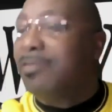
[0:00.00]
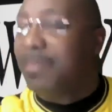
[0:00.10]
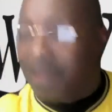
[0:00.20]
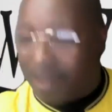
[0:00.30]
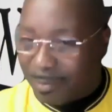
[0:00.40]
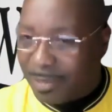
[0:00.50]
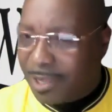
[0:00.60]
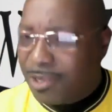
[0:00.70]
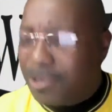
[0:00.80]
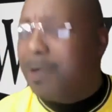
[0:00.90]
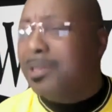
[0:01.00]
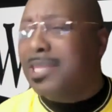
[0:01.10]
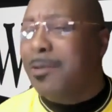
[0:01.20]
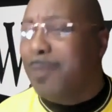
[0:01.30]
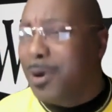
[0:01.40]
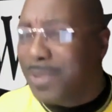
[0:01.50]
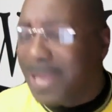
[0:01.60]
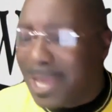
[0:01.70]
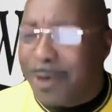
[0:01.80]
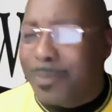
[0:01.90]
them. You know what that word
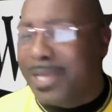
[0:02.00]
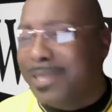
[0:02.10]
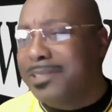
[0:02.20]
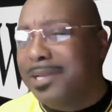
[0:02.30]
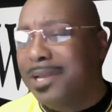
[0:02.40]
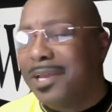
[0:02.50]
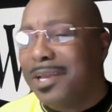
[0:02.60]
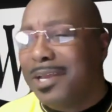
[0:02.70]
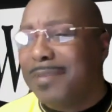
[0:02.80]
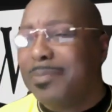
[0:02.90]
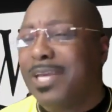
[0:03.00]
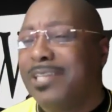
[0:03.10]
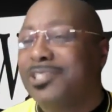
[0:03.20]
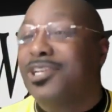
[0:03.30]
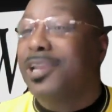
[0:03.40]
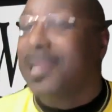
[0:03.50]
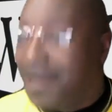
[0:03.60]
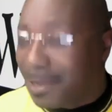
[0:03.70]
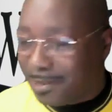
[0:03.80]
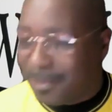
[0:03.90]
beheld means? It means to
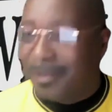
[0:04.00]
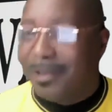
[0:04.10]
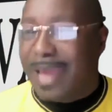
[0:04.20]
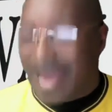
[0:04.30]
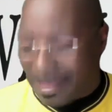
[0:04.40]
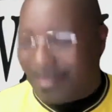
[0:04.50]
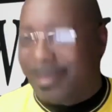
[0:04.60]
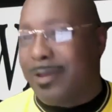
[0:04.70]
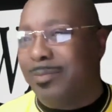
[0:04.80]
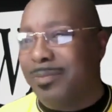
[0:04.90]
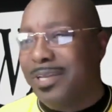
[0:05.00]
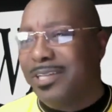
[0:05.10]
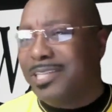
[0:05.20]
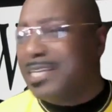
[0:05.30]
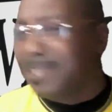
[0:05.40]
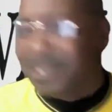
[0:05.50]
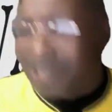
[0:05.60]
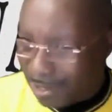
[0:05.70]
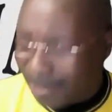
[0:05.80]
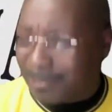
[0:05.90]
look at them. Jesus
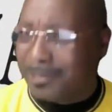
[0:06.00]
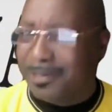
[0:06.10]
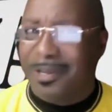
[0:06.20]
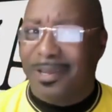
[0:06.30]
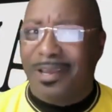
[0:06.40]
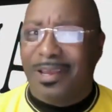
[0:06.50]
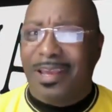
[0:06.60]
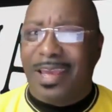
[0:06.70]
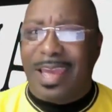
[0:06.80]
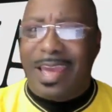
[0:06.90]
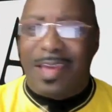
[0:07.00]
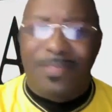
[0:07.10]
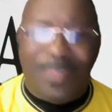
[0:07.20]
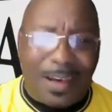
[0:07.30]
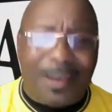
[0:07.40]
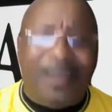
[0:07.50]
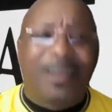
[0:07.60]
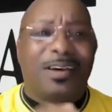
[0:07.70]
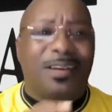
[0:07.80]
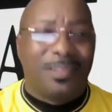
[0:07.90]
looked. And the,
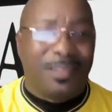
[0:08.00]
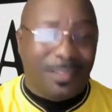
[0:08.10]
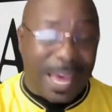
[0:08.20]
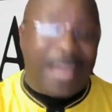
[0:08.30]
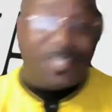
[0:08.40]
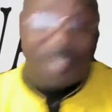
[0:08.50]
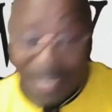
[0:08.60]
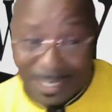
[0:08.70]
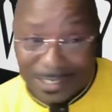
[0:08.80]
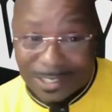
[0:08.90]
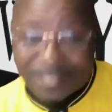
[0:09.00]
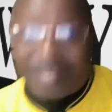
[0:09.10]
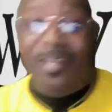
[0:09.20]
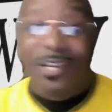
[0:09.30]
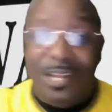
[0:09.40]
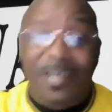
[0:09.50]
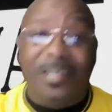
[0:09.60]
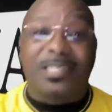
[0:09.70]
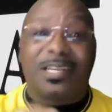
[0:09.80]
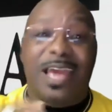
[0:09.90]
that Jesus
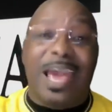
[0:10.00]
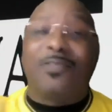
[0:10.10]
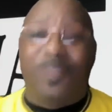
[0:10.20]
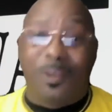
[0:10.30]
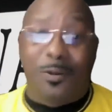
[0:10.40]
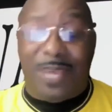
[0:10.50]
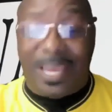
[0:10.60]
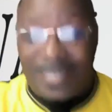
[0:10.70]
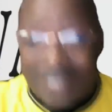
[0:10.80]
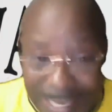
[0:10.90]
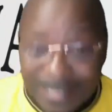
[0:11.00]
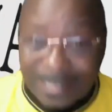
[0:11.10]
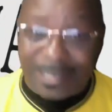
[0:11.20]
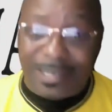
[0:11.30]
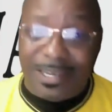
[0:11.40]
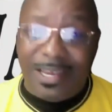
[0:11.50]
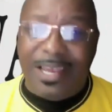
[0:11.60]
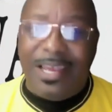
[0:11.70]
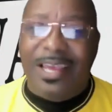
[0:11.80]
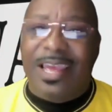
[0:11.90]
looked at them intently
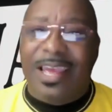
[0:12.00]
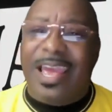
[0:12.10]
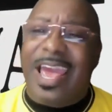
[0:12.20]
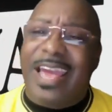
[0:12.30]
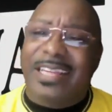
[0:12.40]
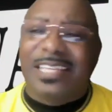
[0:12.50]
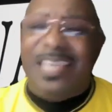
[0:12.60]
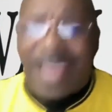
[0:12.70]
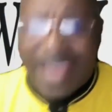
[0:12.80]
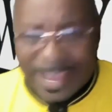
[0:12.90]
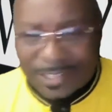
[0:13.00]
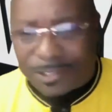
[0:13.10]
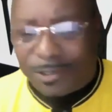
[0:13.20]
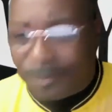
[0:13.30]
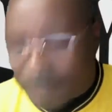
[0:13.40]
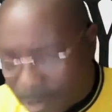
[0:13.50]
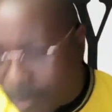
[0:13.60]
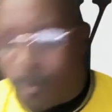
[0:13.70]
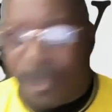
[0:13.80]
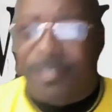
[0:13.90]
as he answered their
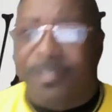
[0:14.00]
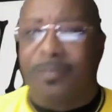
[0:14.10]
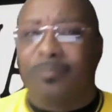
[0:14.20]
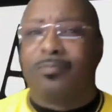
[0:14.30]
question.